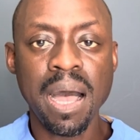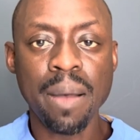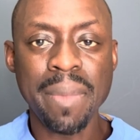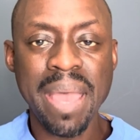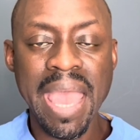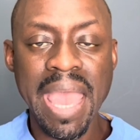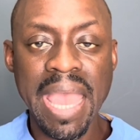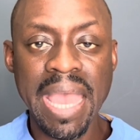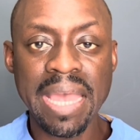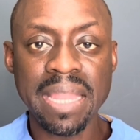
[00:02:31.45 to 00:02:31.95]

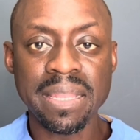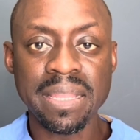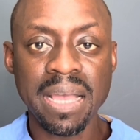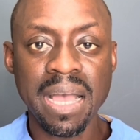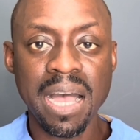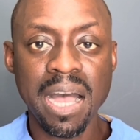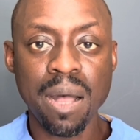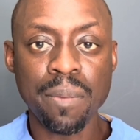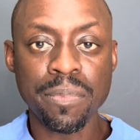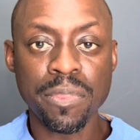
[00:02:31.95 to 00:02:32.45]
and
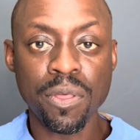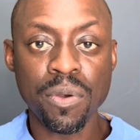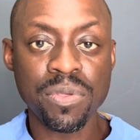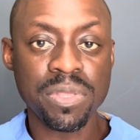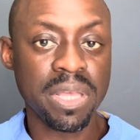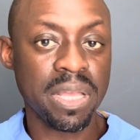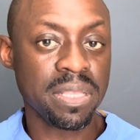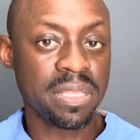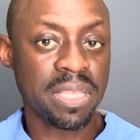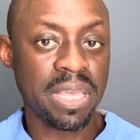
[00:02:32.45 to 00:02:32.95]
those
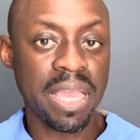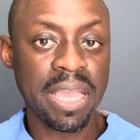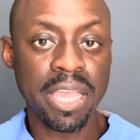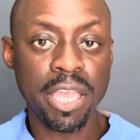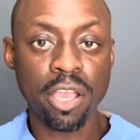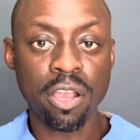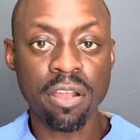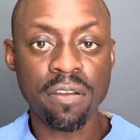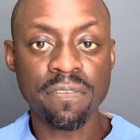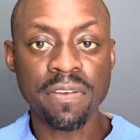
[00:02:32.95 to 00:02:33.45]
that take
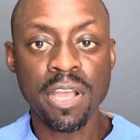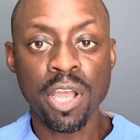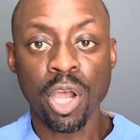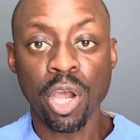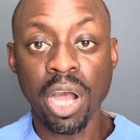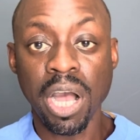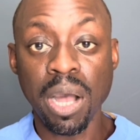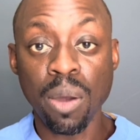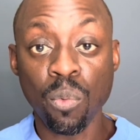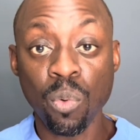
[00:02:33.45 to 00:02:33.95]
care
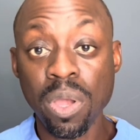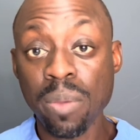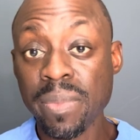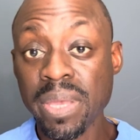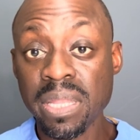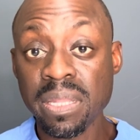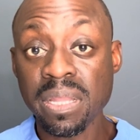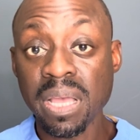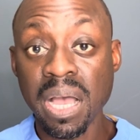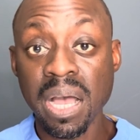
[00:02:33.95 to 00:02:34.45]
of
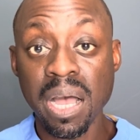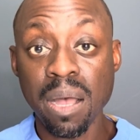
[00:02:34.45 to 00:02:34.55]
women